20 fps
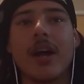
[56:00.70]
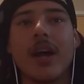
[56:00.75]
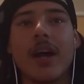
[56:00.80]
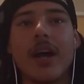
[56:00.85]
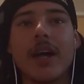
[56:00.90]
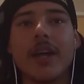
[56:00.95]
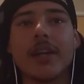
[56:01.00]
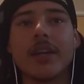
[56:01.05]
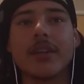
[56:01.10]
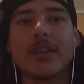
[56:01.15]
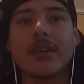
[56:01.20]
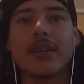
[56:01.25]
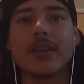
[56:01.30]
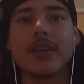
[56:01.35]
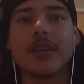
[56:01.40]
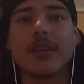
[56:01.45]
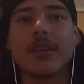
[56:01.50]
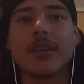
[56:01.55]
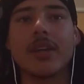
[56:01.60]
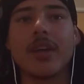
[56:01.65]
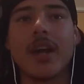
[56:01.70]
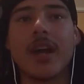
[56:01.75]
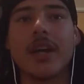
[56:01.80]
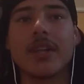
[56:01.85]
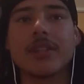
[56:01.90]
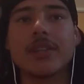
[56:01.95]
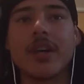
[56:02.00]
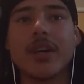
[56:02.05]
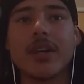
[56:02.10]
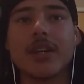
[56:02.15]
I
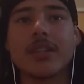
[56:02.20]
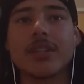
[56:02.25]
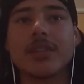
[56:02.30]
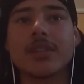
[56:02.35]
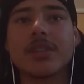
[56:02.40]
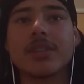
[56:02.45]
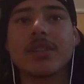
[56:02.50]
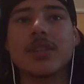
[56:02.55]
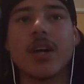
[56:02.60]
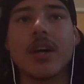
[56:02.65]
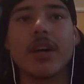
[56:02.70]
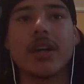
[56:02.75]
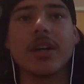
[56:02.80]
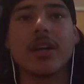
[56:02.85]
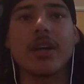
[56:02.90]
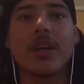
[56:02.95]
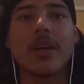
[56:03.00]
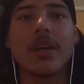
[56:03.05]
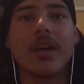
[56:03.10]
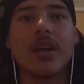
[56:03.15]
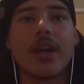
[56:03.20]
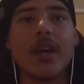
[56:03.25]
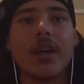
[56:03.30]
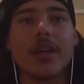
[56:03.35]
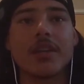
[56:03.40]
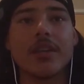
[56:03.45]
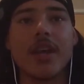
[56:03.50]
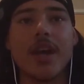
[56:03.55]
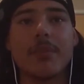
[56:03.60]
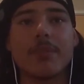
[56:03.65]
talk,
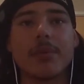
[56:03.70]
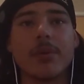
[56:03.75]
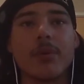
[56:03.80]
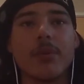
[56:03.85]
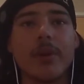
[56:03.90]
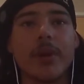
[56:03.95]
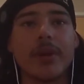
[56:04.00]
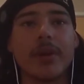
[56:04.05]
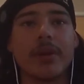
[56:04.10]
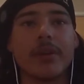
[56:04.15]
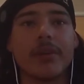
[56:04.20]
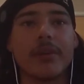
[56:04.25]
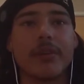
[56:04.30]
and yapper away.